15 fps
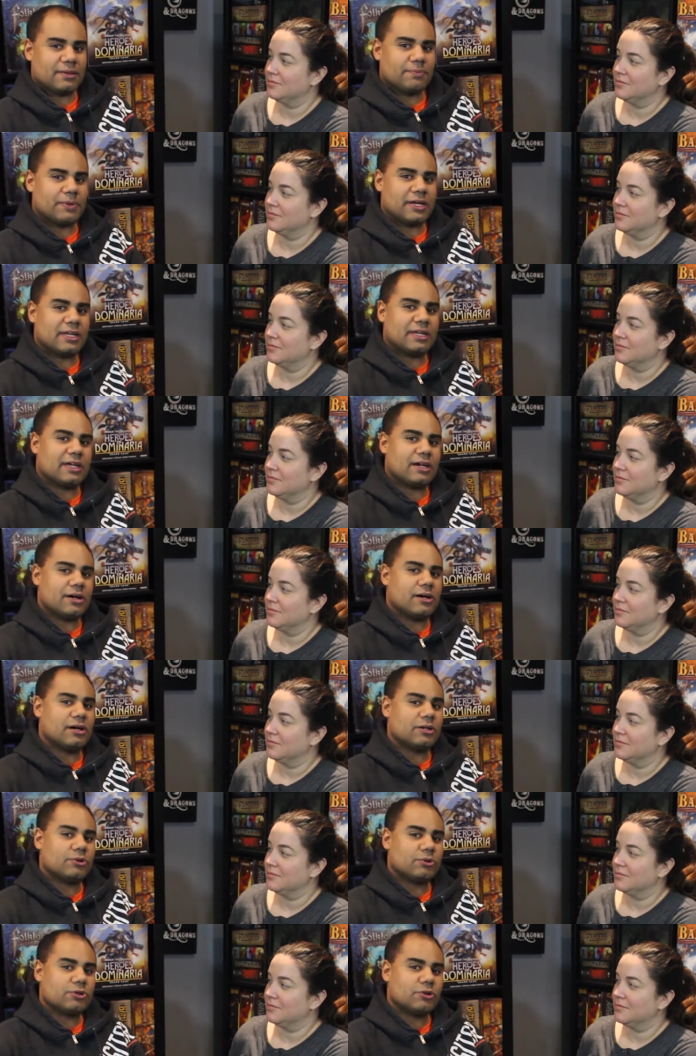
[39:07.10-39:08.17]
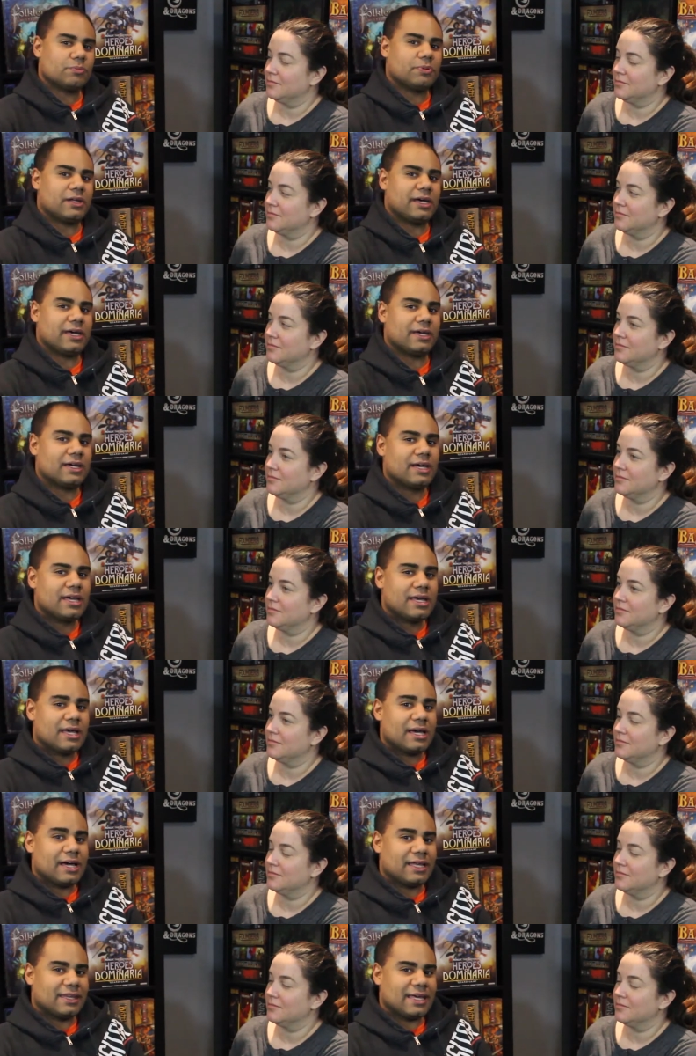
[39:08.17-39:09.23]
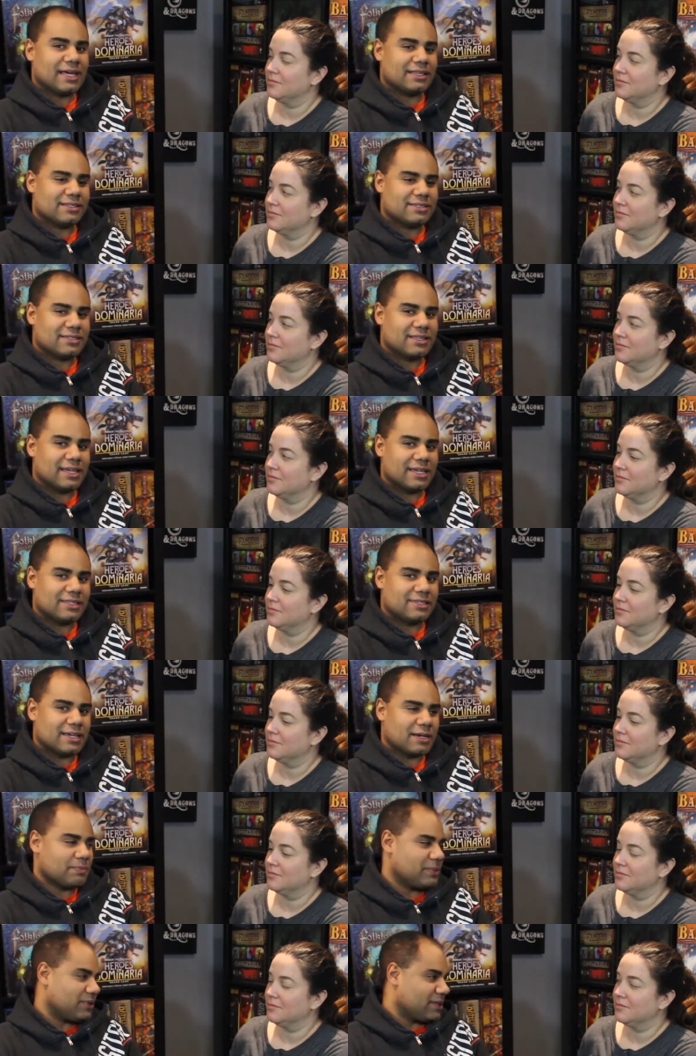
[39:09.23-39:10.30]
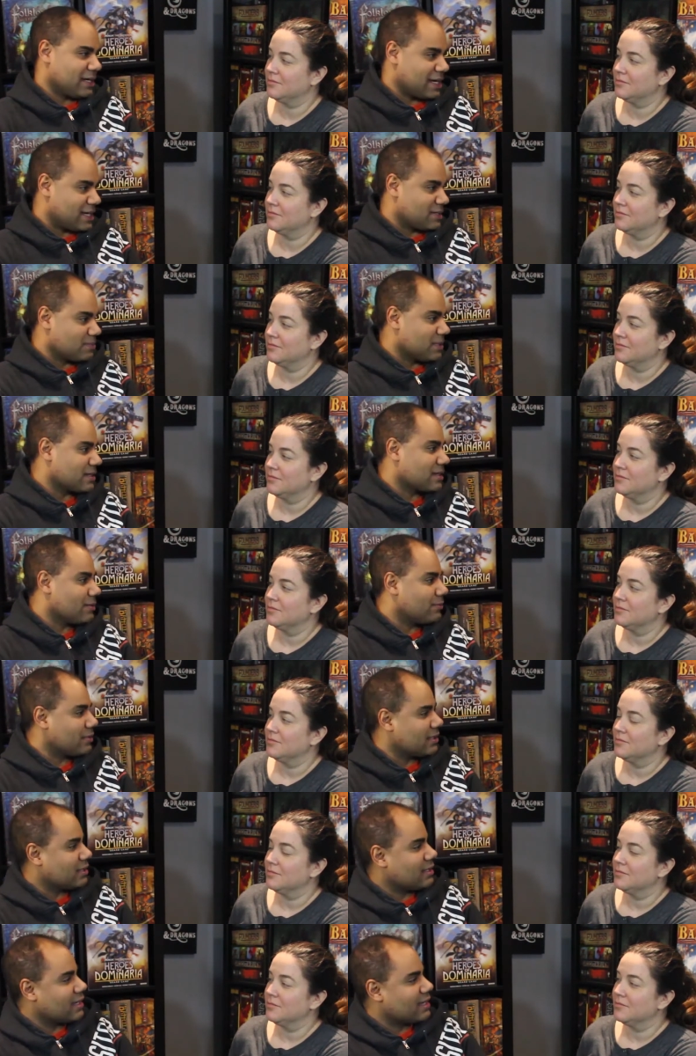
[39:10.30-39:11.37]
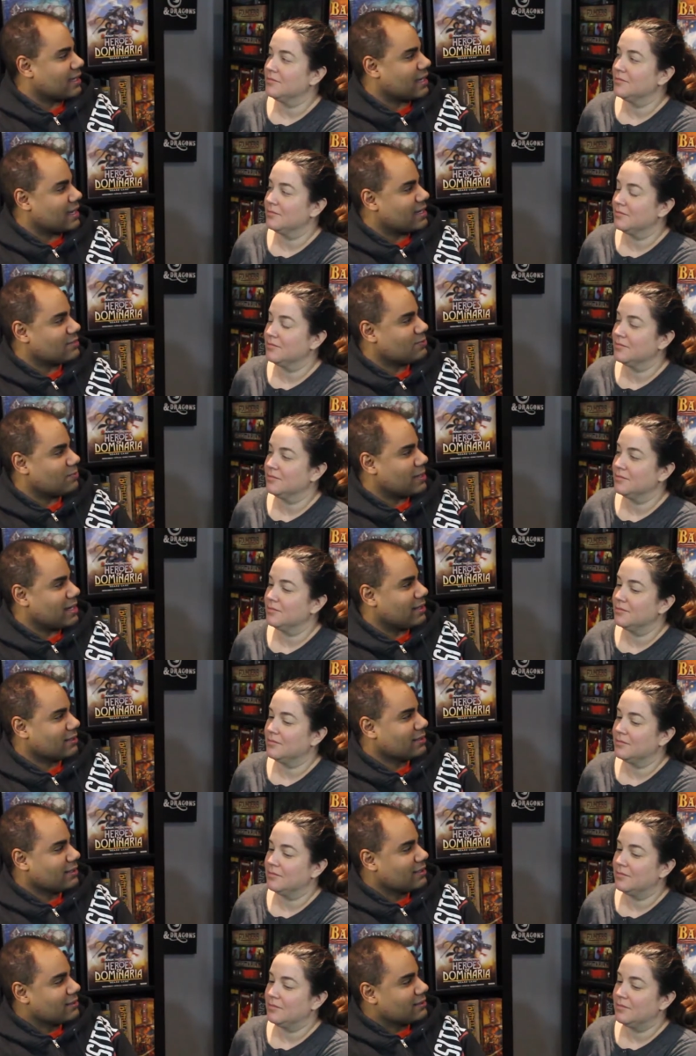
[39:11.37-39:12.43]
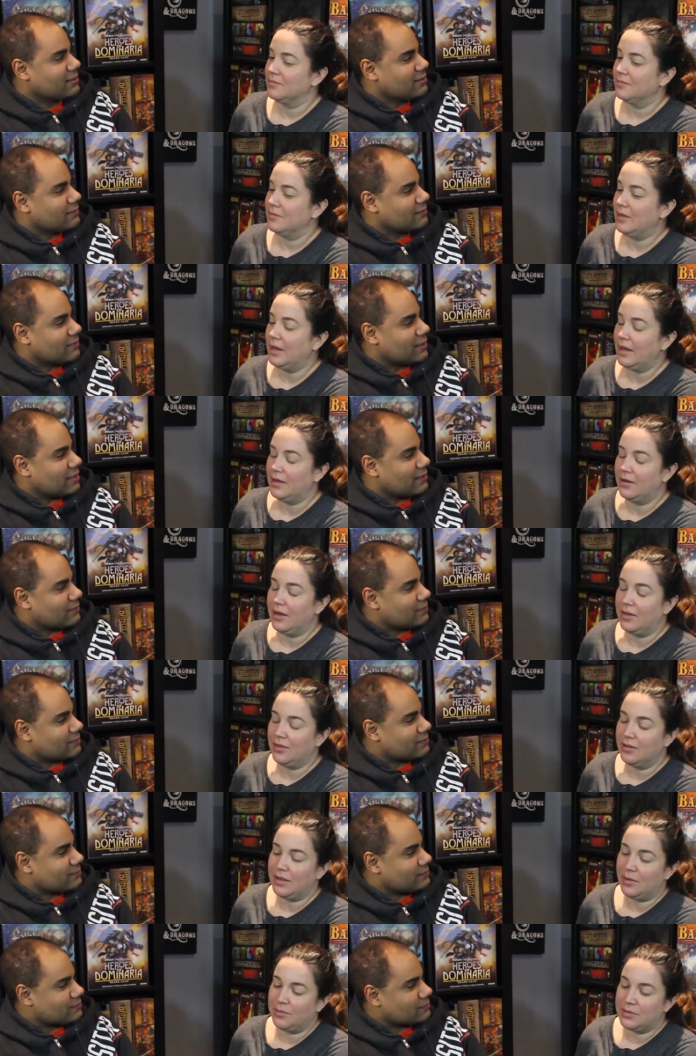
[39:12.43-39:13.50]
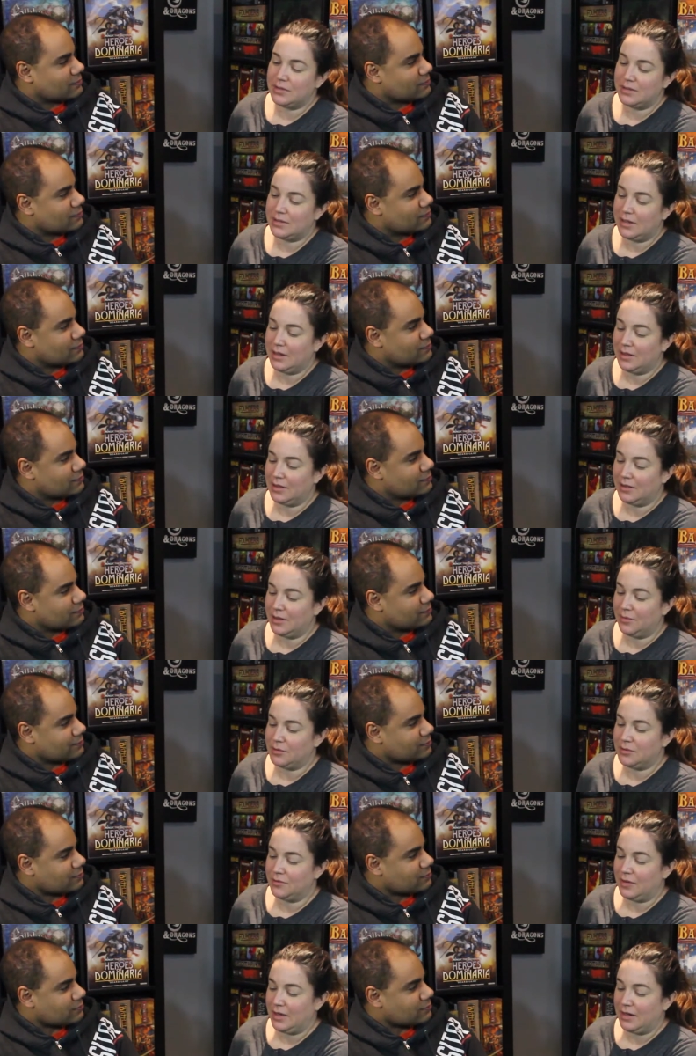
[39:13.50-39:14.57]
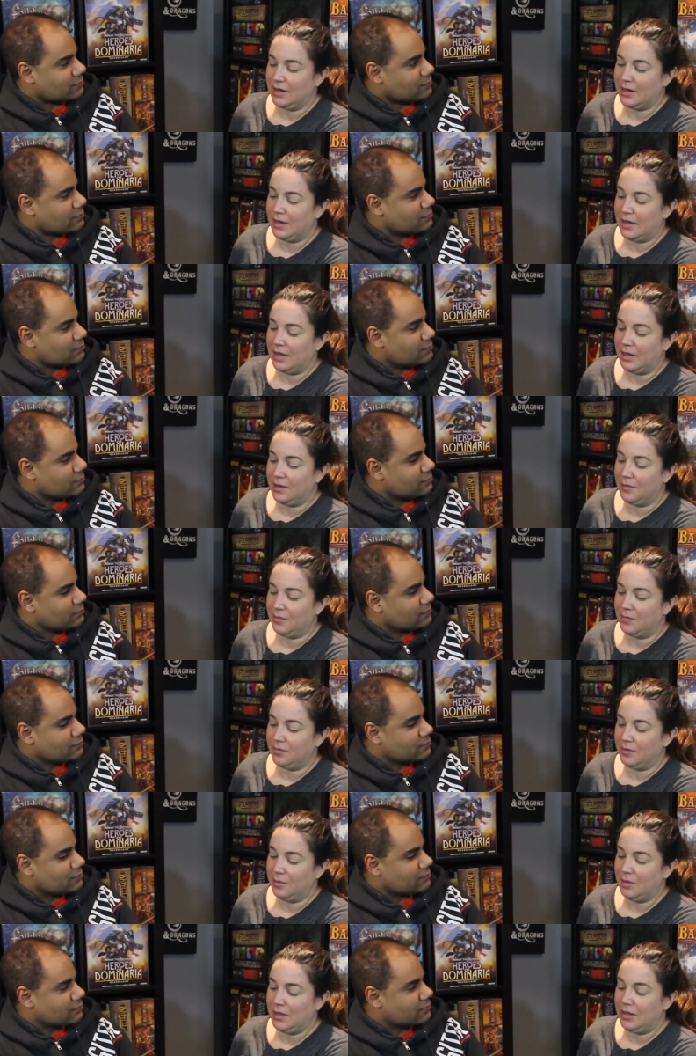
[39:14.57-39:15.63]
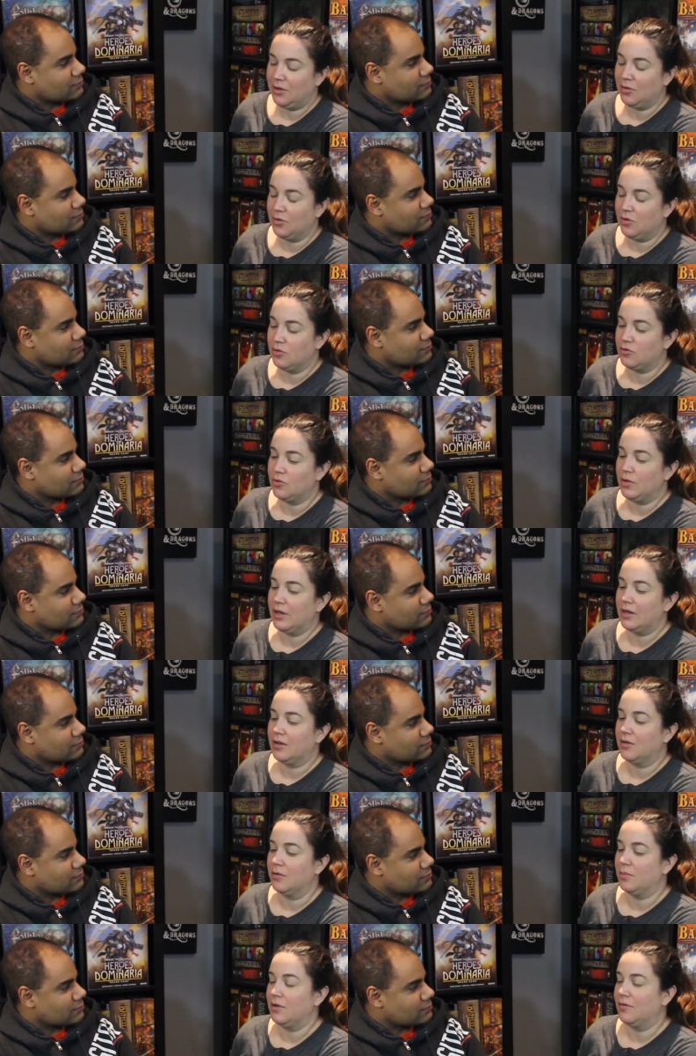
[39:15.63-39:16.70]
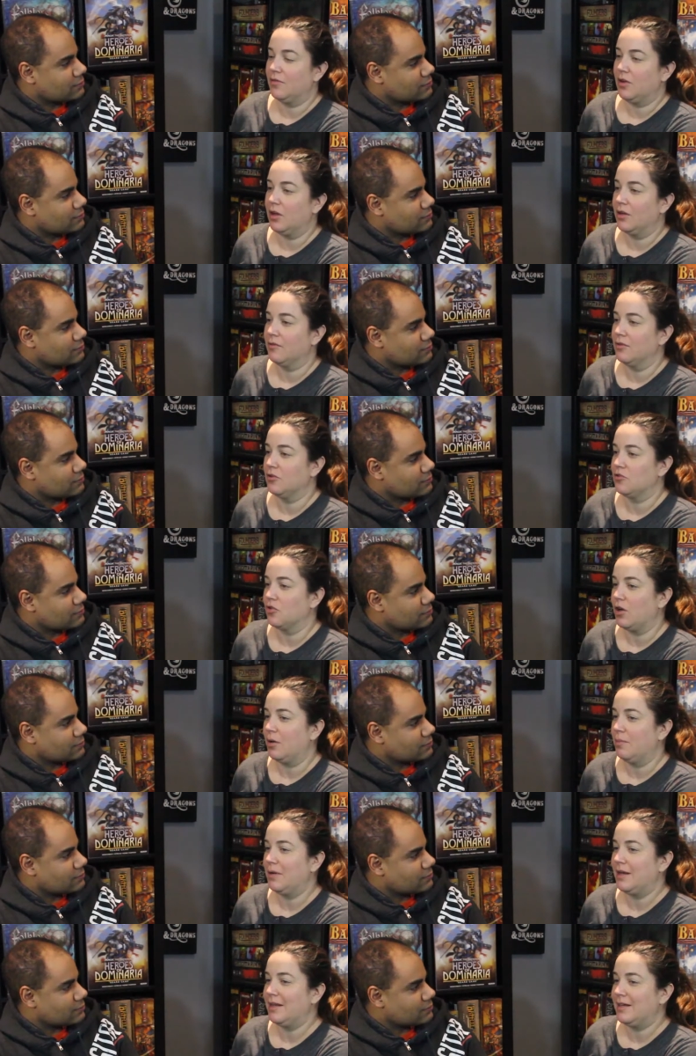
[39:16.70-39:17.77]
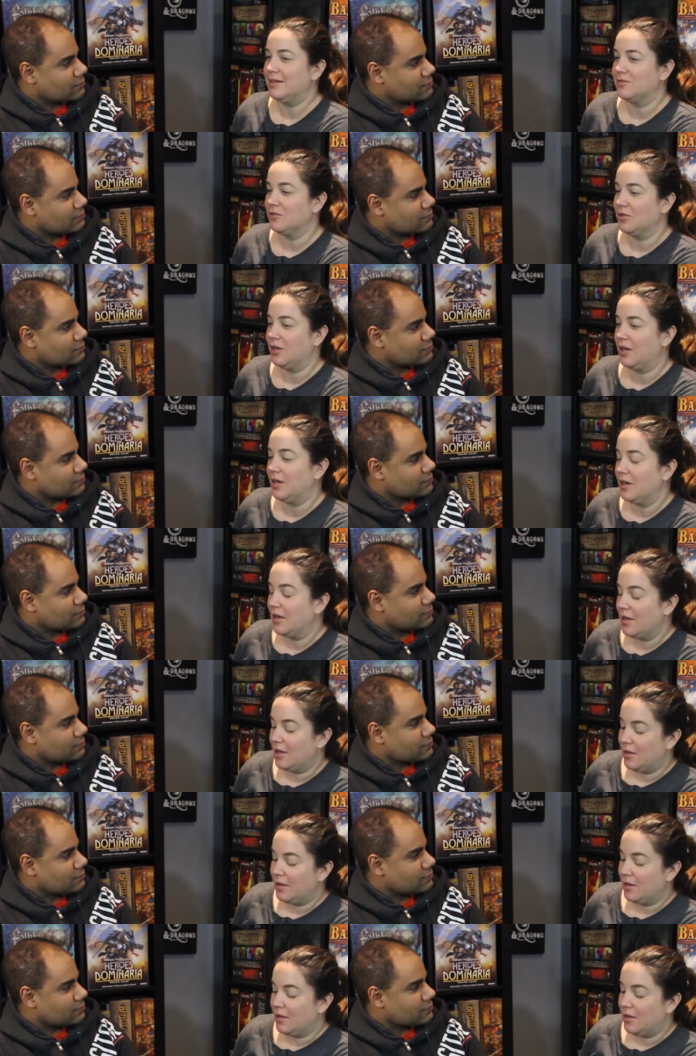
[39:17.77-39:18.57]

Speaker 1: depending on who you're playing. And that slight deck building aspect I really like as well.
Speaker 2: Yeah, no, I thought that was I thought that was fun. Um, I mean, you you do get a little bit of luck of the draw, but at least you're not